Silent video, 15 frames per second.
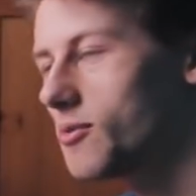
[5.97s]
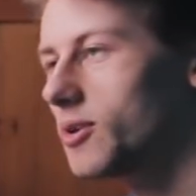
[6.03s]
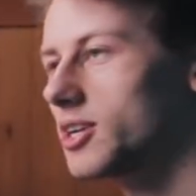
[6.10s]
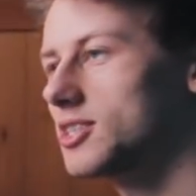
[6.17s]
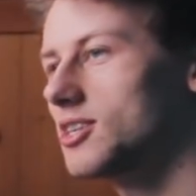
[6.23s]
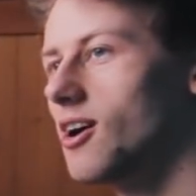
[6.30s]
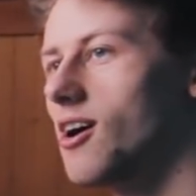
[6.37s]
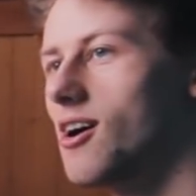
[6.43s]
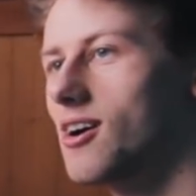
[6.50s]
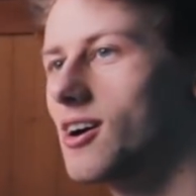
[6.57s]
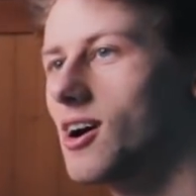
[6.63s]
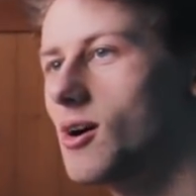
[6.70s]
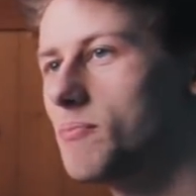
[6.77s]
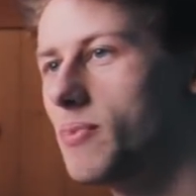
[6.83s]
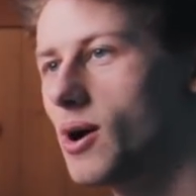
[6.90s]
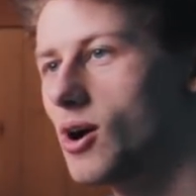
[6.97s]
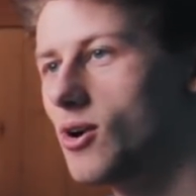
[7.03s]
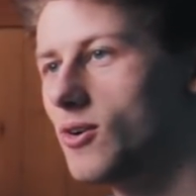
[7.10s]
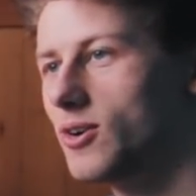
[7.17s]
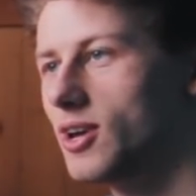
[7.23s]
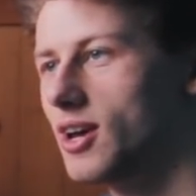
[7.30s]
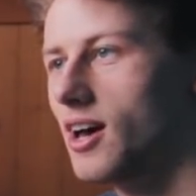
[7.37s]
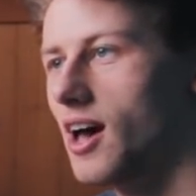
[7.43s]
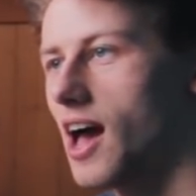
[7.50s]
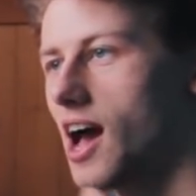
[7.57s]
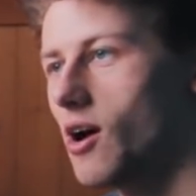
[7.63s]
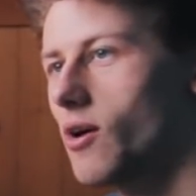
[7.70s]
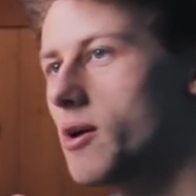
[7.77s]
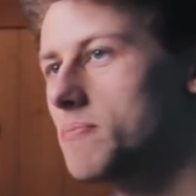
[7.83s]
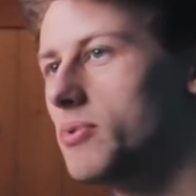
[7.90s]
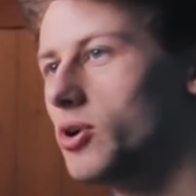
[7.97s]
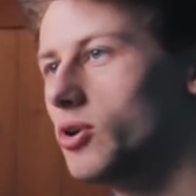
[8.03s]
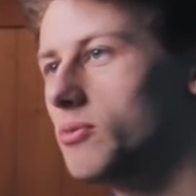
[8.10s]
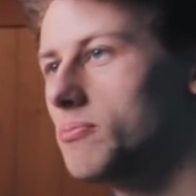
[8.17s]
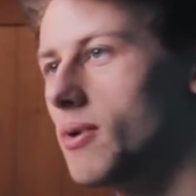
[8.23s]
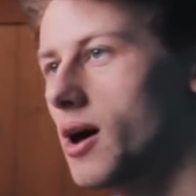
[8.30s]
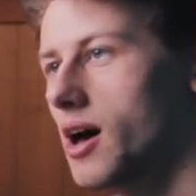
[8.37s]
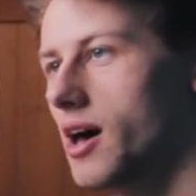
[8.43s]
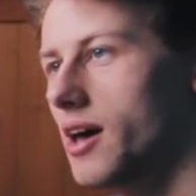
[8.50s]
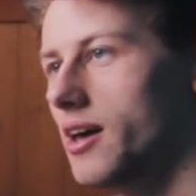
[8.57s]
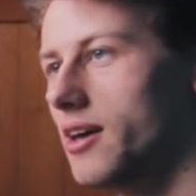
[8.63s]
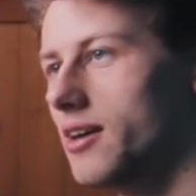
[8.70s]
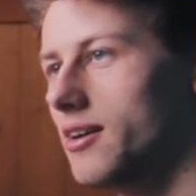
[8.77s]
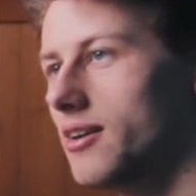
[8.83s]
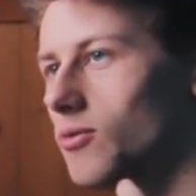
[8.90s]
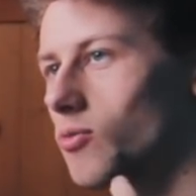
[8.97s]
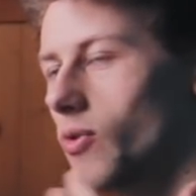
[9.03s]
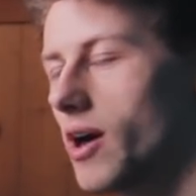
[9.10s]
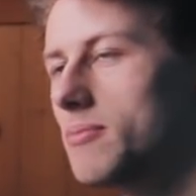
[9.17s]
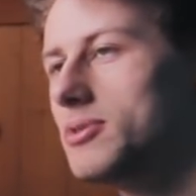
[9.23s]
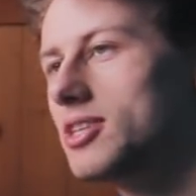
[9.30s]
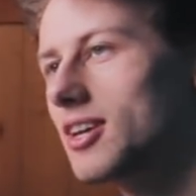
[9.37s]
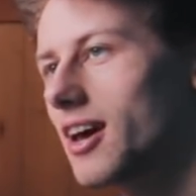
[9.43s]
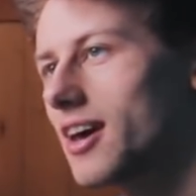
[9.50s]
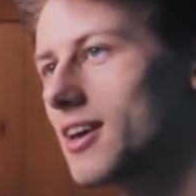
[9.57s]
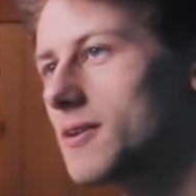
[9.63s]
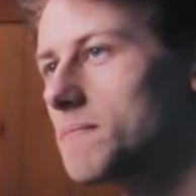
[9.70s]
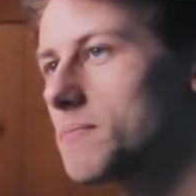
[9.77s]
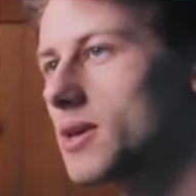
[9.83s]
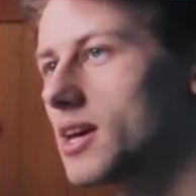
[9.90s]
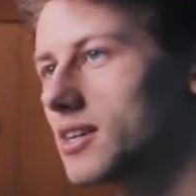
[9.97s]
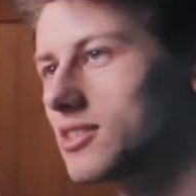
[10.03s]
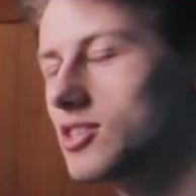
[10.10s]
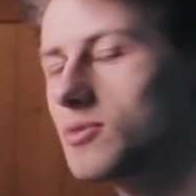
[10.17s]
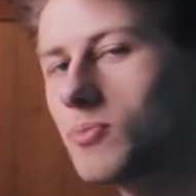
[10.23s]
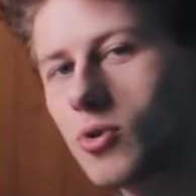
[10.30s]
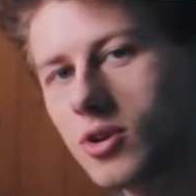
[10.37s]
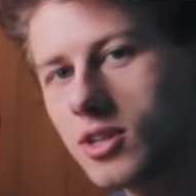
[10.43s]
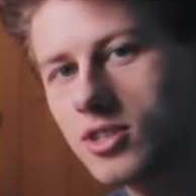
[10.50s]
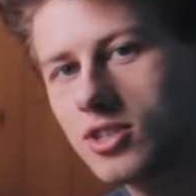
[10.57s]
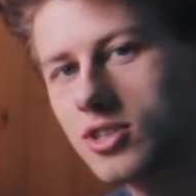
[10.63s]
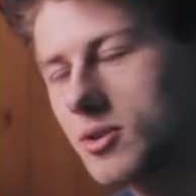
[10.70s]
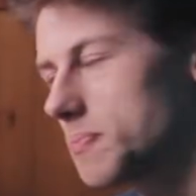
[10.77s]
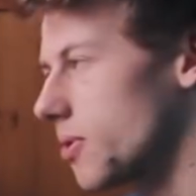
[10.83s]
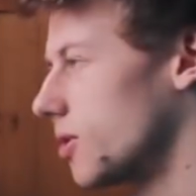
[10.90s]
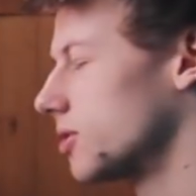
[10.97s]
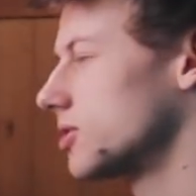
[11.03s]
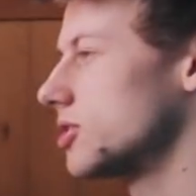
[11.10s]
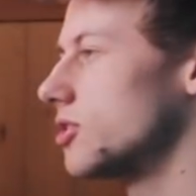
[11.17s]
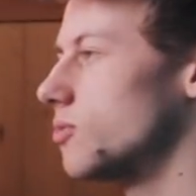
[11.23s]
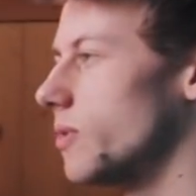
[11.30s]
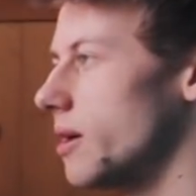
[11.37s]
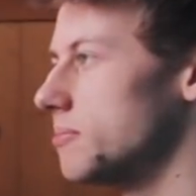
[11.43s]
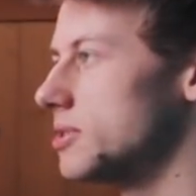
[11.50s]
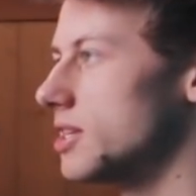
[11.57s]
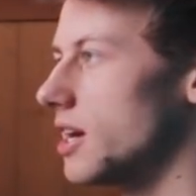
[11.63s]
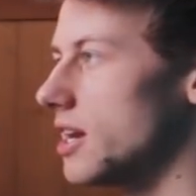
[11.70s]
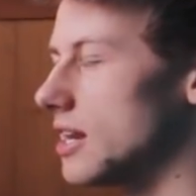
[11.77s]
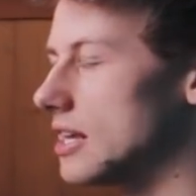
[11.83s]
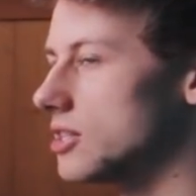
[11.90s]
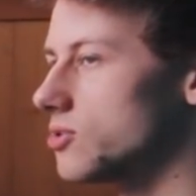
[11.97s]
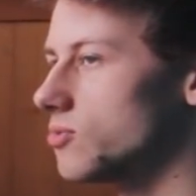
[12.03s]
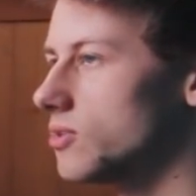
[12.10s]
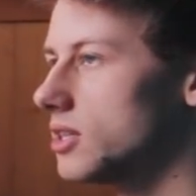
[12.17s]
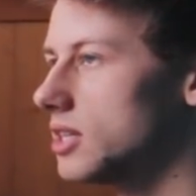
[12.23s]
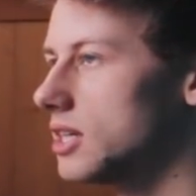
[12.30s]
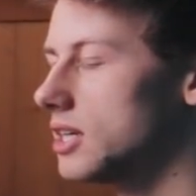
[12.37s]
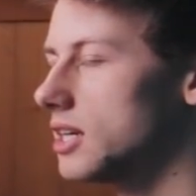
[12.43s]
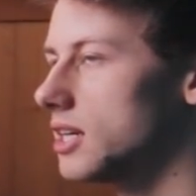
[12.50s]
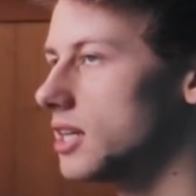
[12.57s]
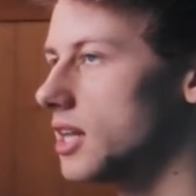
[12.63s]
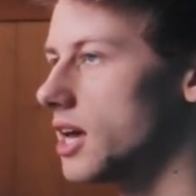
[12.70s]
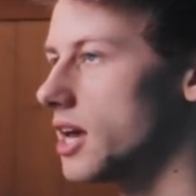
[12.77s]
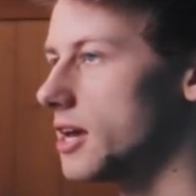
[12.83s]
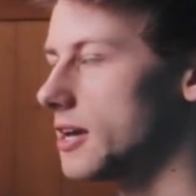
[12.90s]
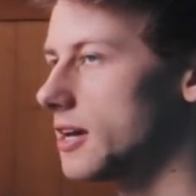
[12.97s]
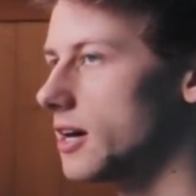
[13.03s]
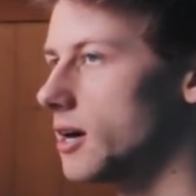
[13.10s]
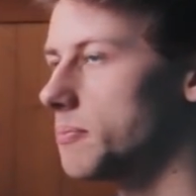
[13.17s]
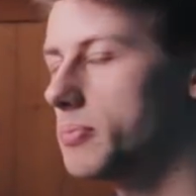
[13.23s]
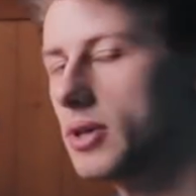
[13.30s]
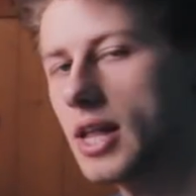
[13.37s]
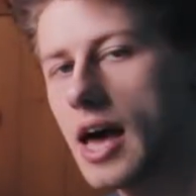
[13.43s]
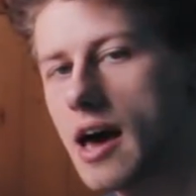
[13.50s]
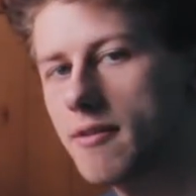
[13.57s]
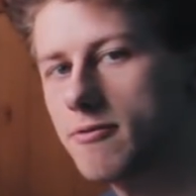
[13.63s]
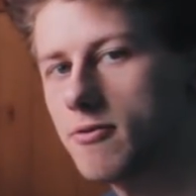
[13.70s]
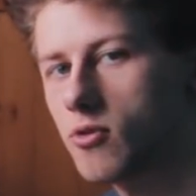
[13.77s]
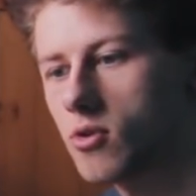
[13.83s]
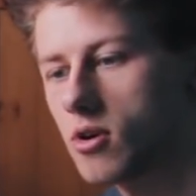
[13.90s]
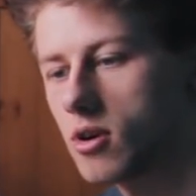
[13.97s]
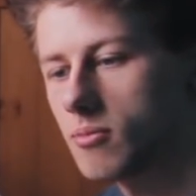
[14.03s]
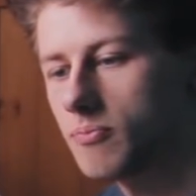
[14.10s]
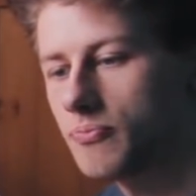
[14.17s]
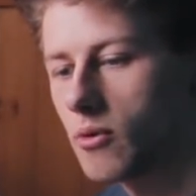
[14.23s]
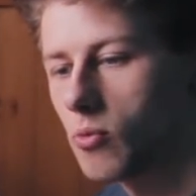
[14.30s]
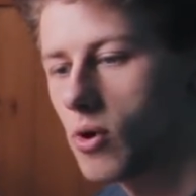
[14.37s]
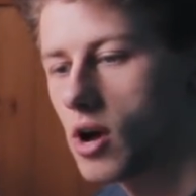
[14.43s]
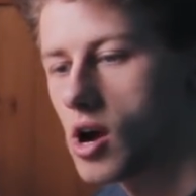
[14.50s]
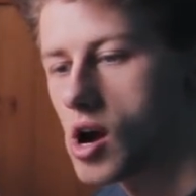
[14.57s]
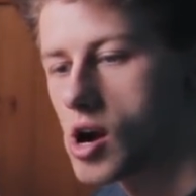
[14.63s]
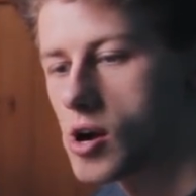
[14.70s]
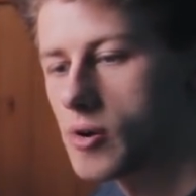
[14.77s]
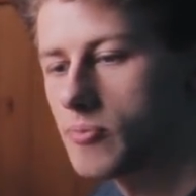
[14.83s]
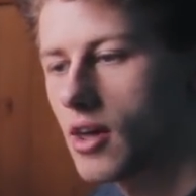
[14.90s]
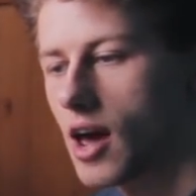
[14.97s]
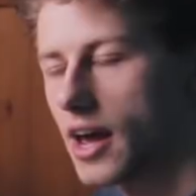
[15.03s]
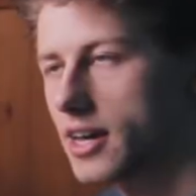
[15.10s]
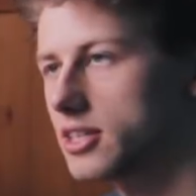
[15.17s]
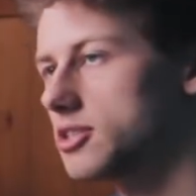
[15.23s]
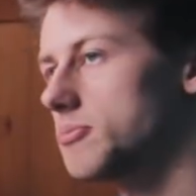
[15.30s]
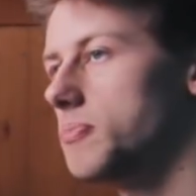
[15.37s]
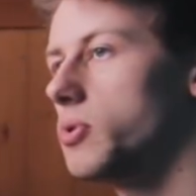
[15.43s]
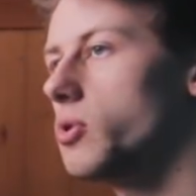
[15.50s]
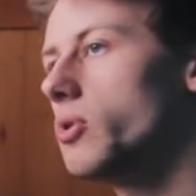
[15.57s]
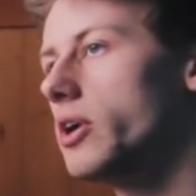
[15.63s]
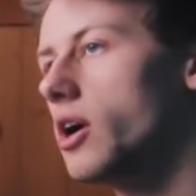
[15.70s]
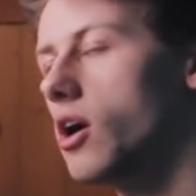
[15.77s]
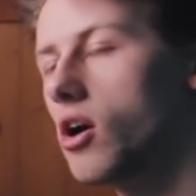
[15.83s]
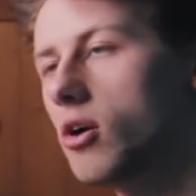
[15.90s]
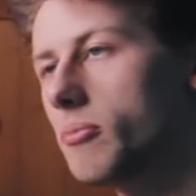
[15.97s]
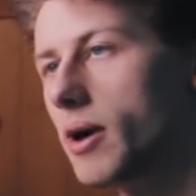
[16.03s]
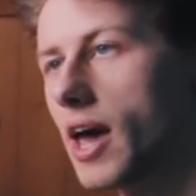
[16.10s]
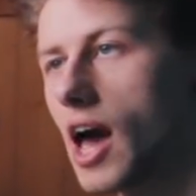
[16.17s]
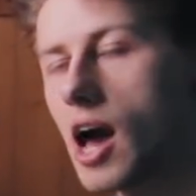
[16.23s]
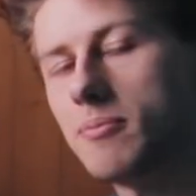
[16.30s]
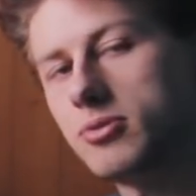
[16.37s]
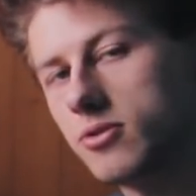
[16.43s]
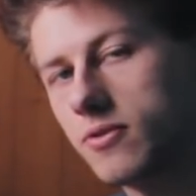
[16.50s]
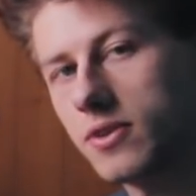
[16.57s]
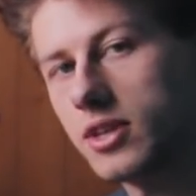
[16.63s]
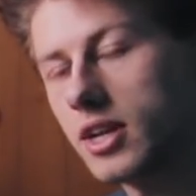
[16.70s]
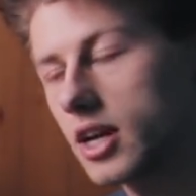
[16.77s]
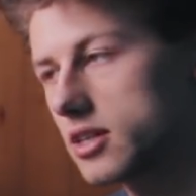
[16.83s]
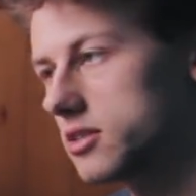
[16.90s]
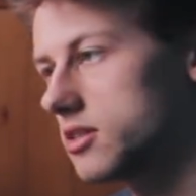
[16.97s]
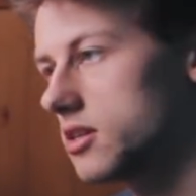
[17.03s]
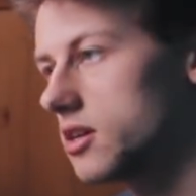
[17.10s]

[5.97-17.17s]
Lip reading: want to talk about how I built my website, because it's more than just a personal website. It's really like a platform where I can deploy all my apps over the next